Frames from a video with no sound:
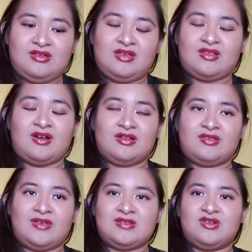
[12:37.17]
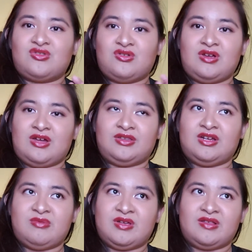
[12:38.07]
It's hard to get your story out
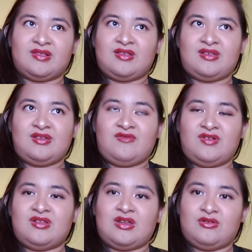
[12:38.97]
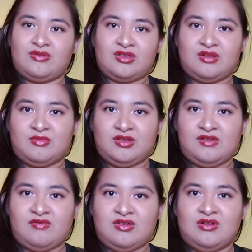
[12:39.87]
there because you fear that no one's gonna
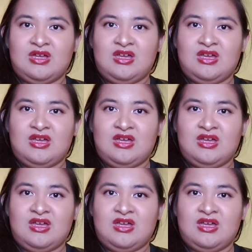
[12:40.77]
believe you.